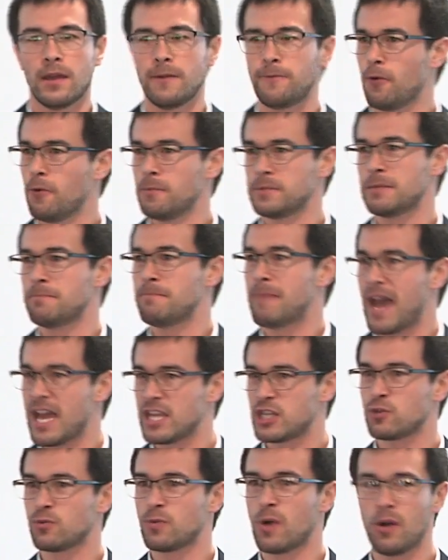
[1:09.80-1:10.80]
It forms a
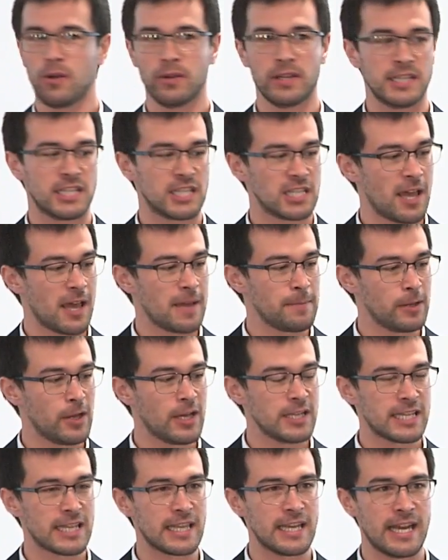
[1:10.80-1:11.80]
major role in
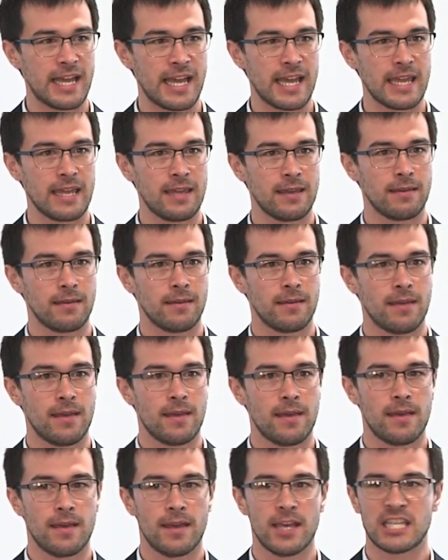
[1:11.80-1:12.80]
stabilising the knee,
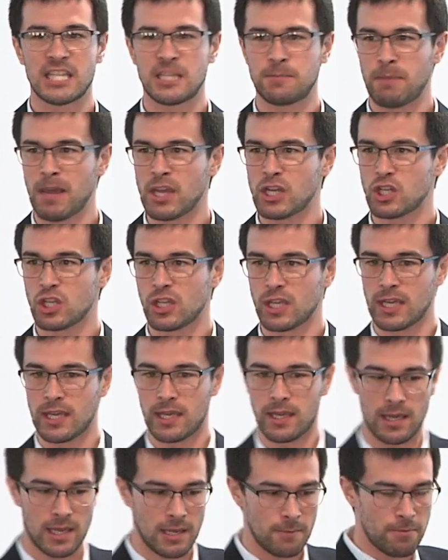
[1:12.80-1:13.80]

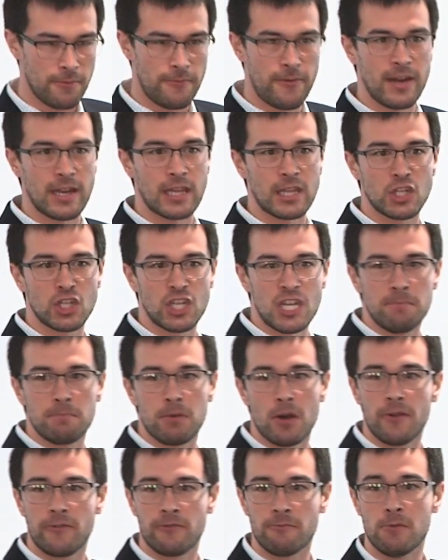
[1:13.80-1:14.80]
especially in preventing the shin
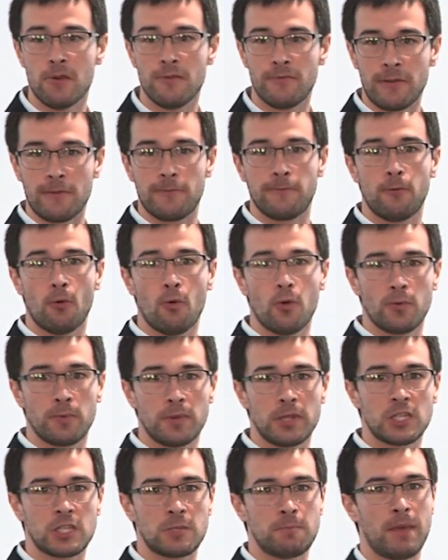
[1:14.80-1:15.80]
bone from moving forward
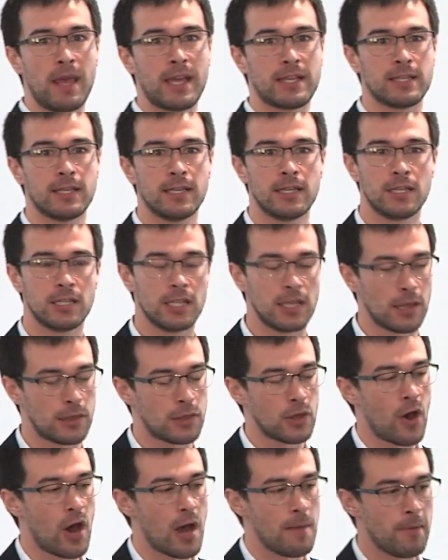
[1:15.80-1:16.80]
with respect to the
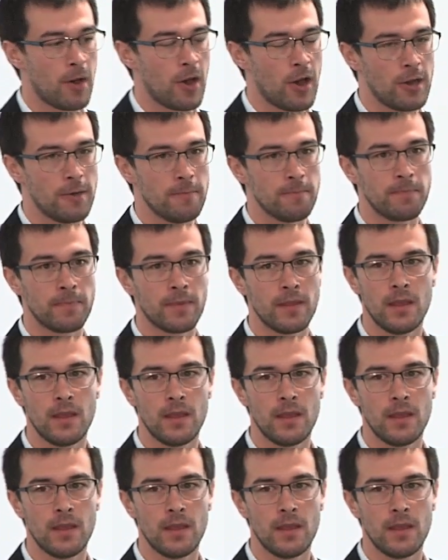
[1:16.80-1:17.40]
thigh bone.